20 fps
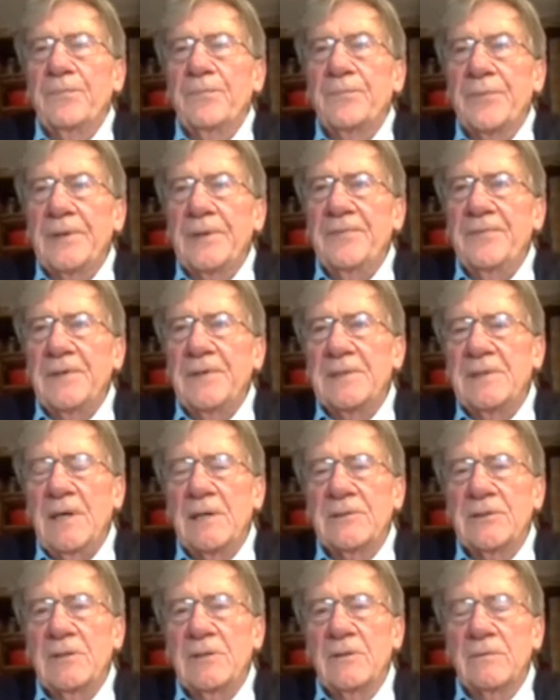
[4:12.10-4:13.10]
briefly
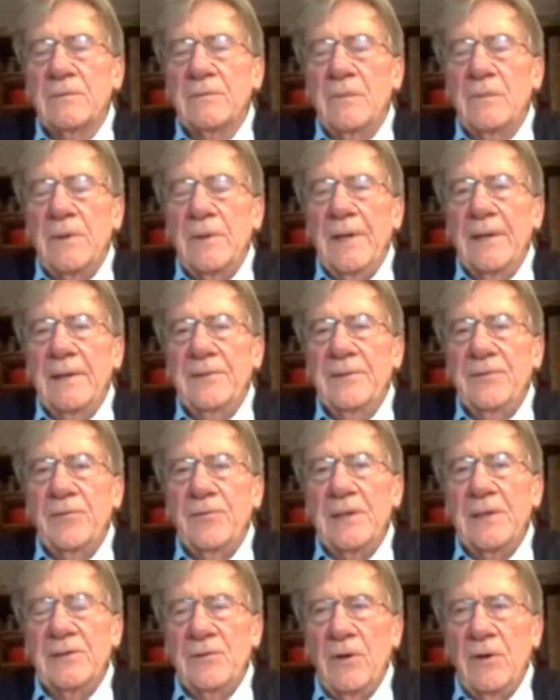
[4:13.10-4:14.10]
touch on
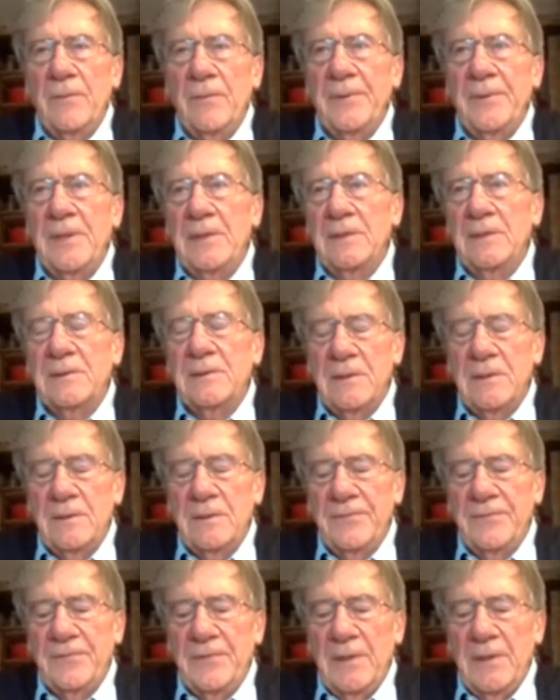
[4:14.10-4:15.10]
three topics
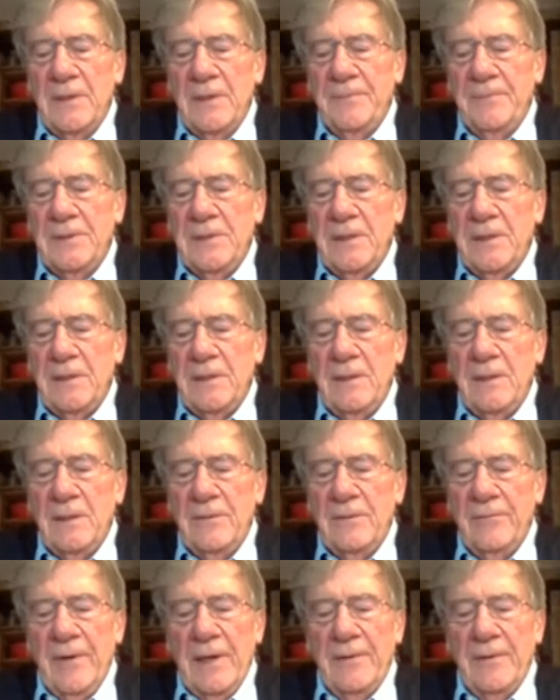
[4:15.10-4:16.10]
of
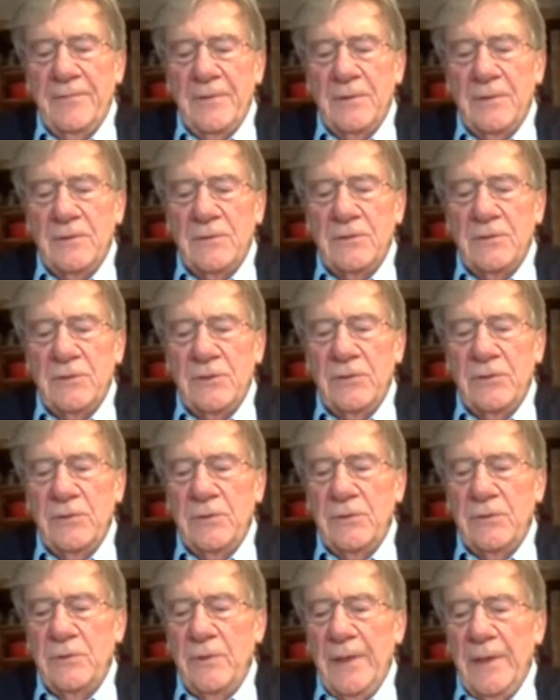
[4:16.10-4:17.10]
particular relevance
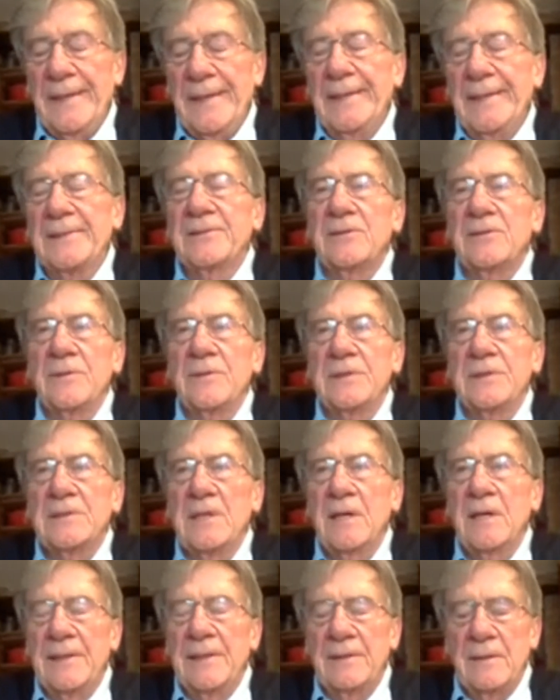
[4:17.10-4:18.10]
to
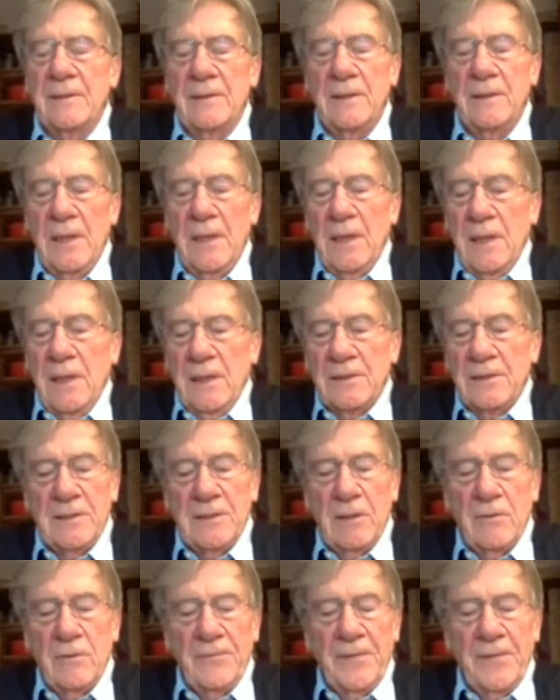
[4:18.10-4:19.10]
suicide and
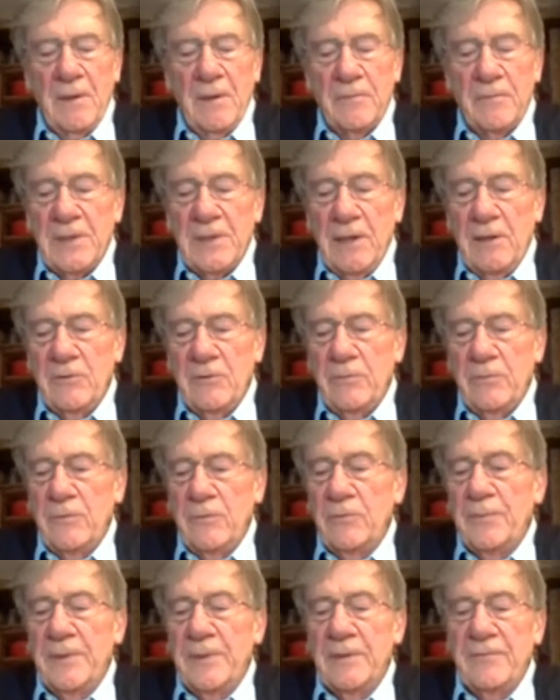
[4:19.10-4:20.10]
self-harm, which I hope
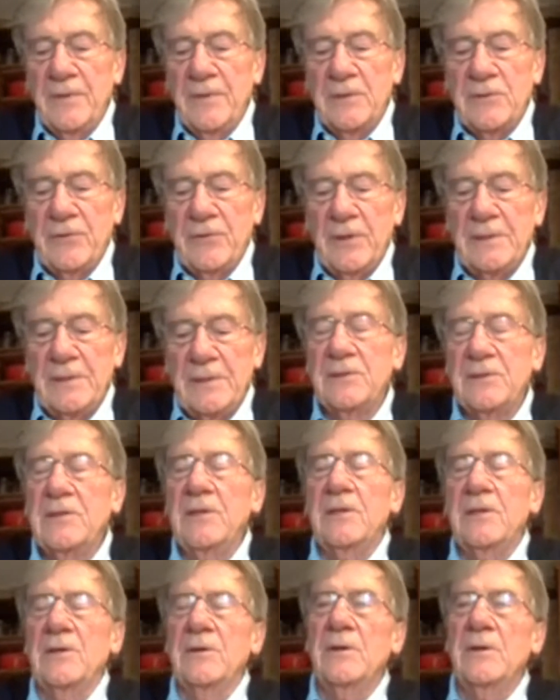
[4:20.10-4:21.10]
will be of interest to
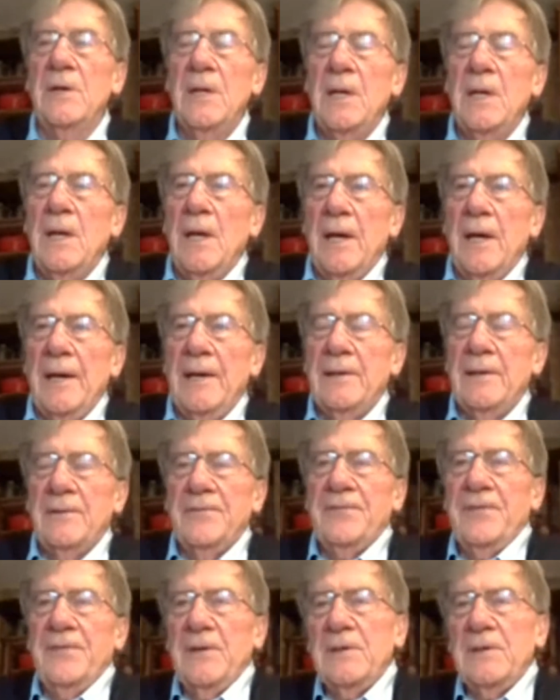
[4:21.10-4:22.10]
you. The
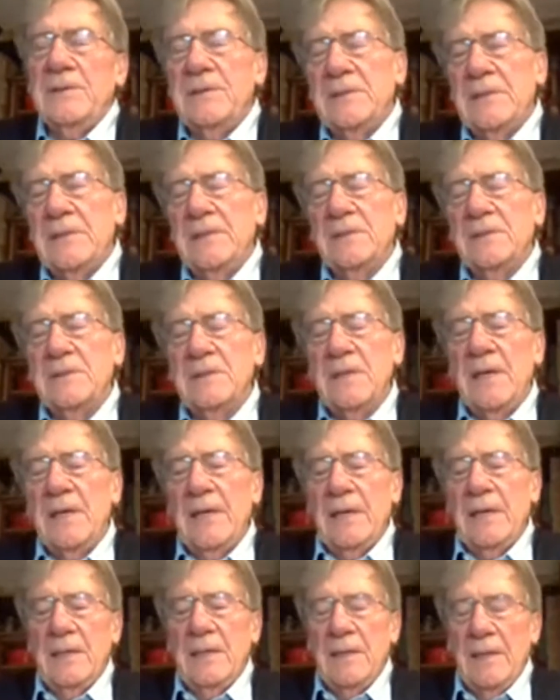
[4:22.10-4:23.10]
first is
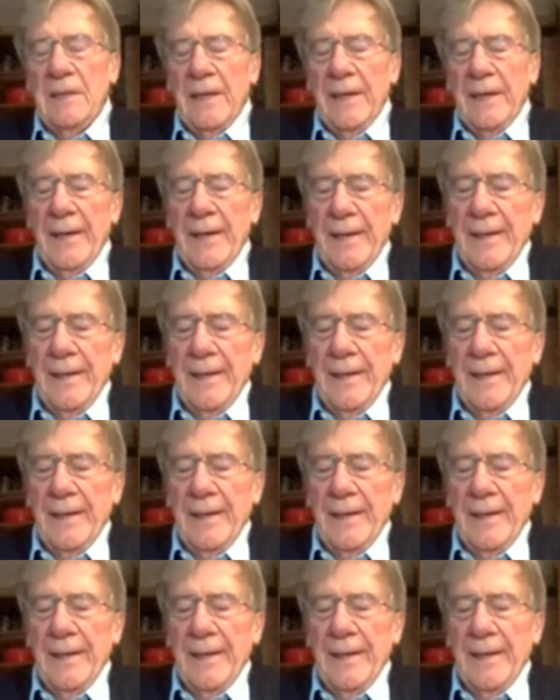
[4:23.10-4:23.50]
a